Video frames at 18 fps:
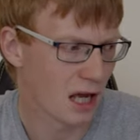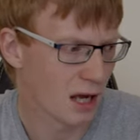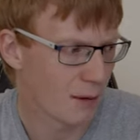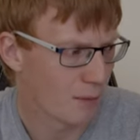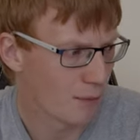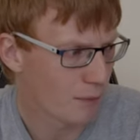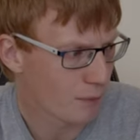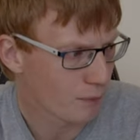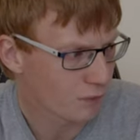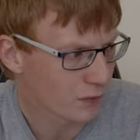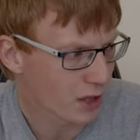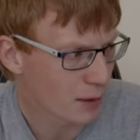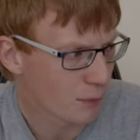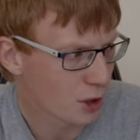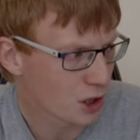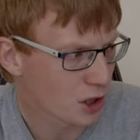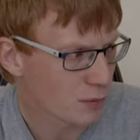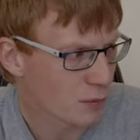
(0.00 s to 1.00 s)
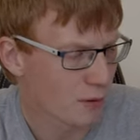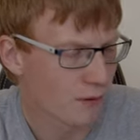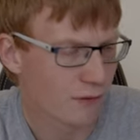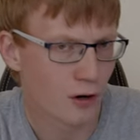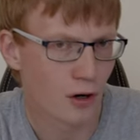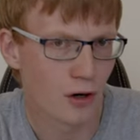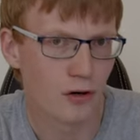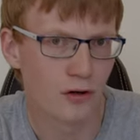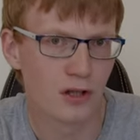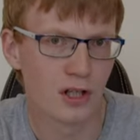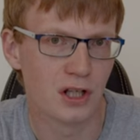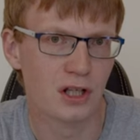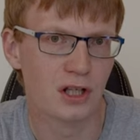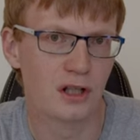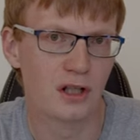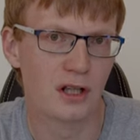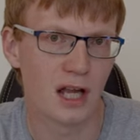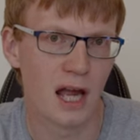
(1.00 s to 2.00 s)
Um, I much prefer
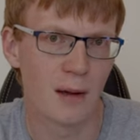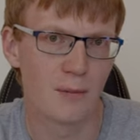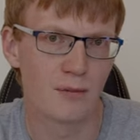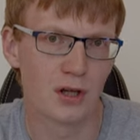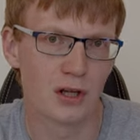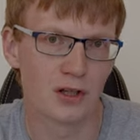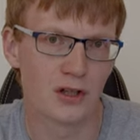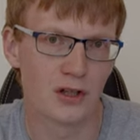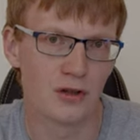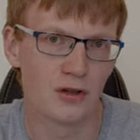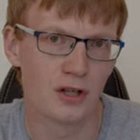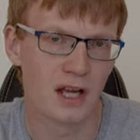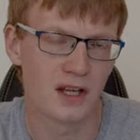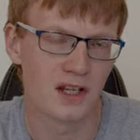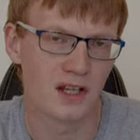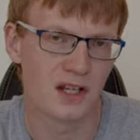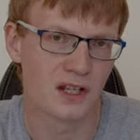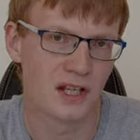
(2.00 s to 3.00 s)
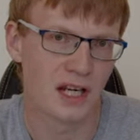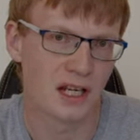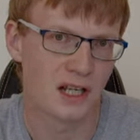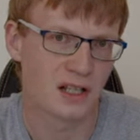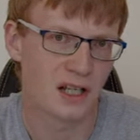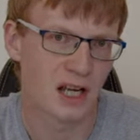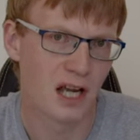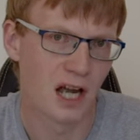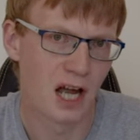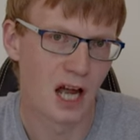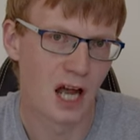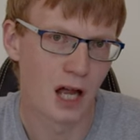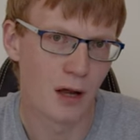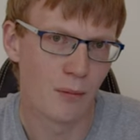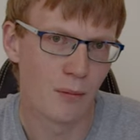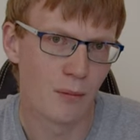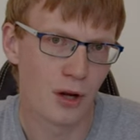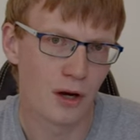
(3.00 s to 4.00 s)
the M.2 SSDs,
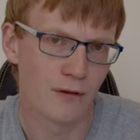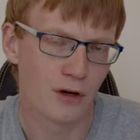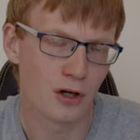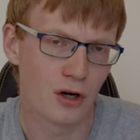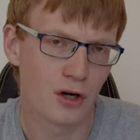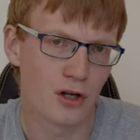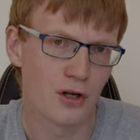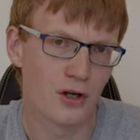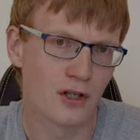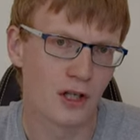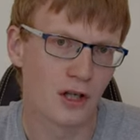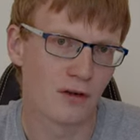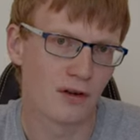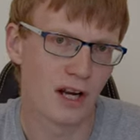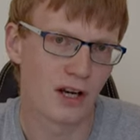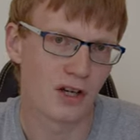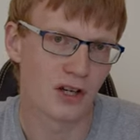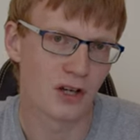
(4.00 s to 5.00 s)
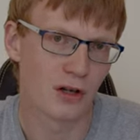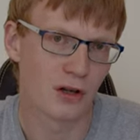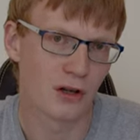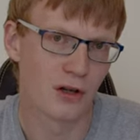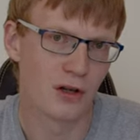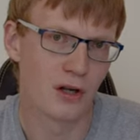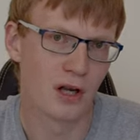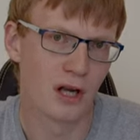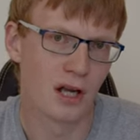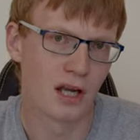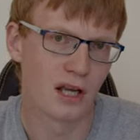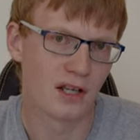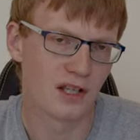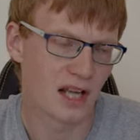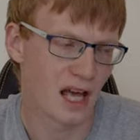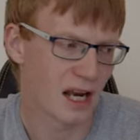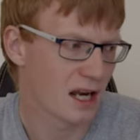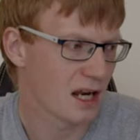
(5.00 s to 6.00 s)
but if you're going to use the traditional
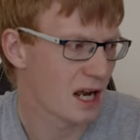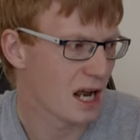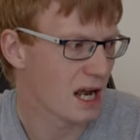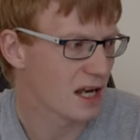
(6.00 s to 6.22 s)
SATA